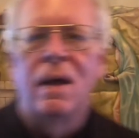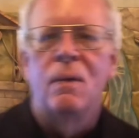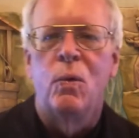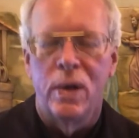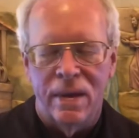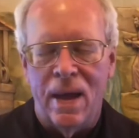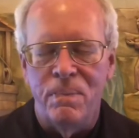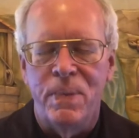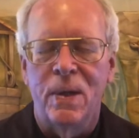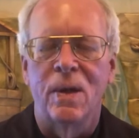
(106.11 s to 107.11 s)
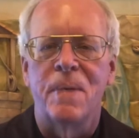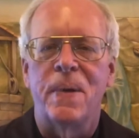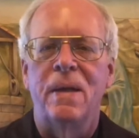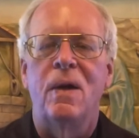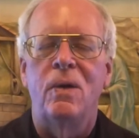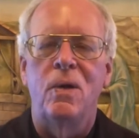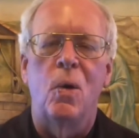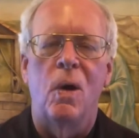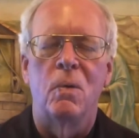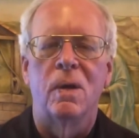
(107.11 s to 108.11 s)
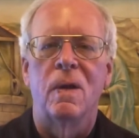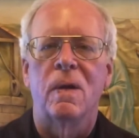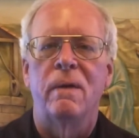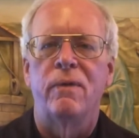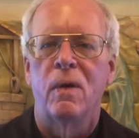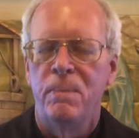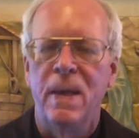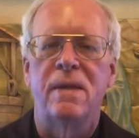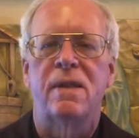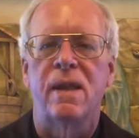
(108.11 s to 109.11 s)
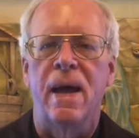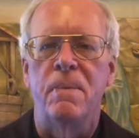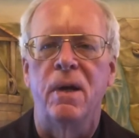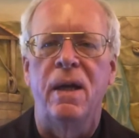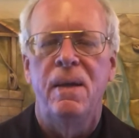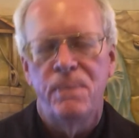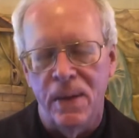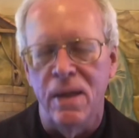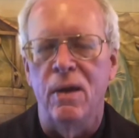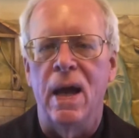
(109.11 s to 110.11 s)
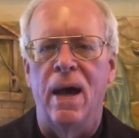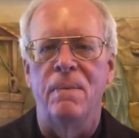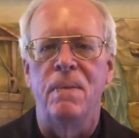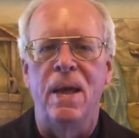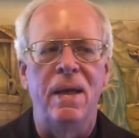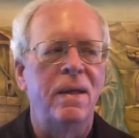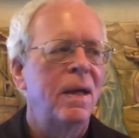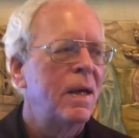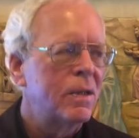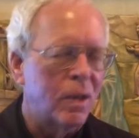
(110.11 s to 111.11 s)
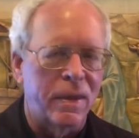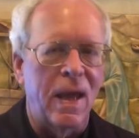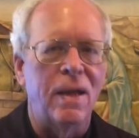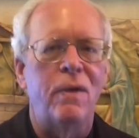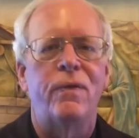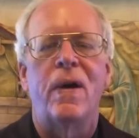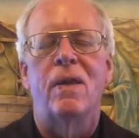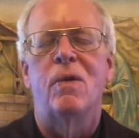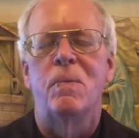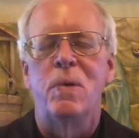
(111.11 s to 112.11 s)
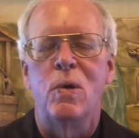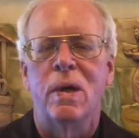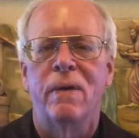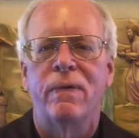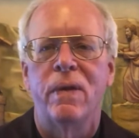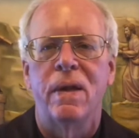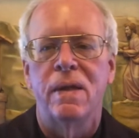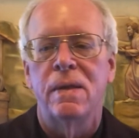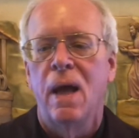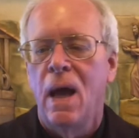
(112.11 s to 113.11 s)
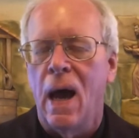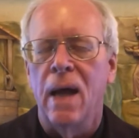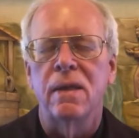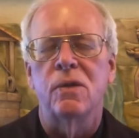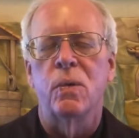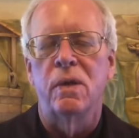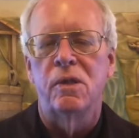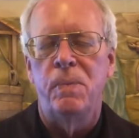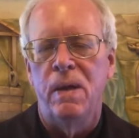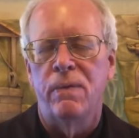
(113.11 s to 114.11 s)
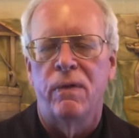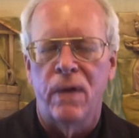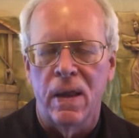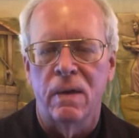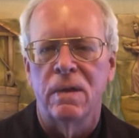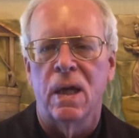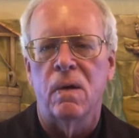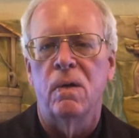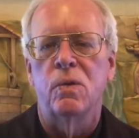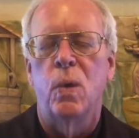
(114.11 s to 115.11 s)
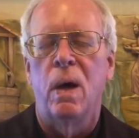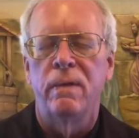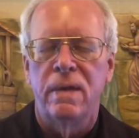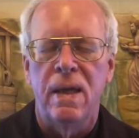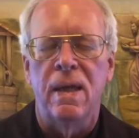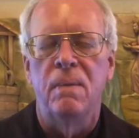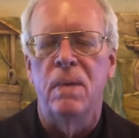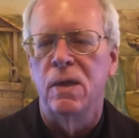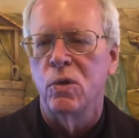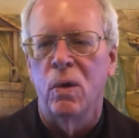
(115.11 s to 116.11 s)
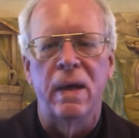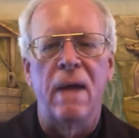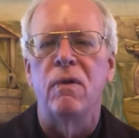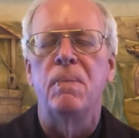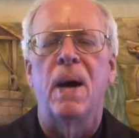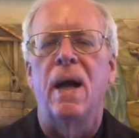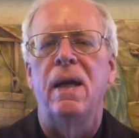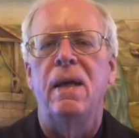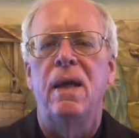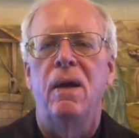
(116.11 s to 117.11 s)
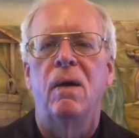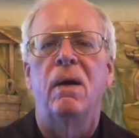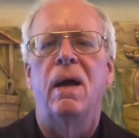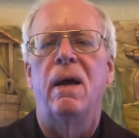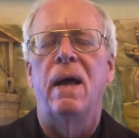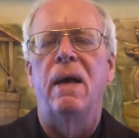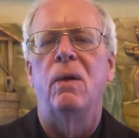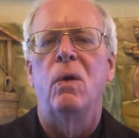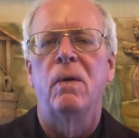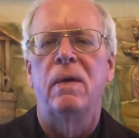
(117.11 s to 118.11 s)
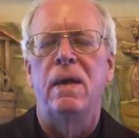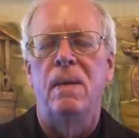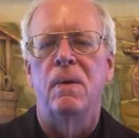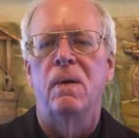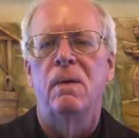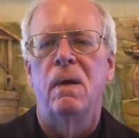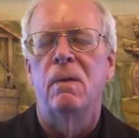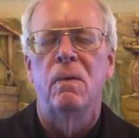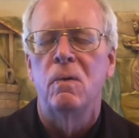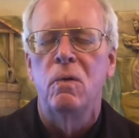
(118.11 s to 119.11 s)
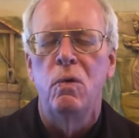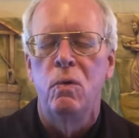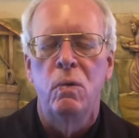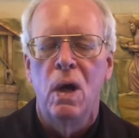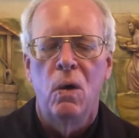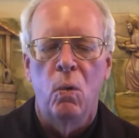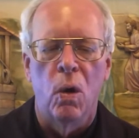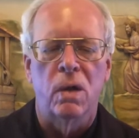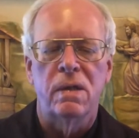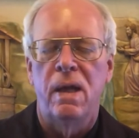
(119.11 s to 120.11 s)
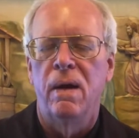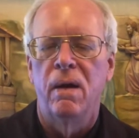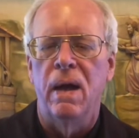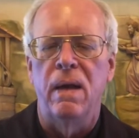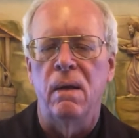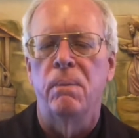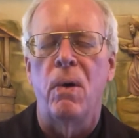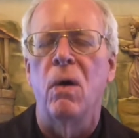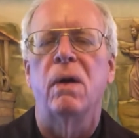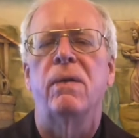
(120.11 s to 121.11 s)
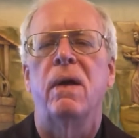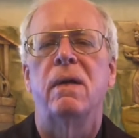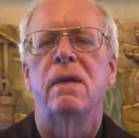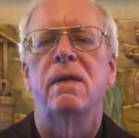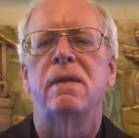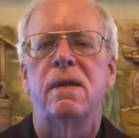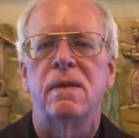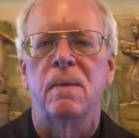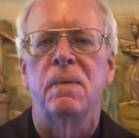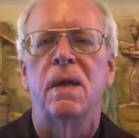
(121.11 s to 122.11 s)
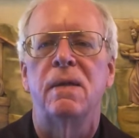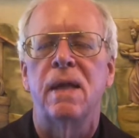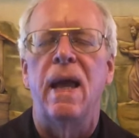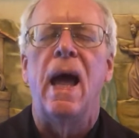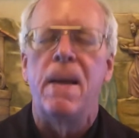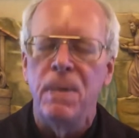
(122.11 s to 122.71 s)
With that buildup, I know you all were looking for a big celebrity, but you got me. So thank you, Father Ebuka, for this. I just want to speak for Father Tucker as well, Deacon Mitchell, and everybody here at Holy Redeemer who works here and a part of the system, to say happy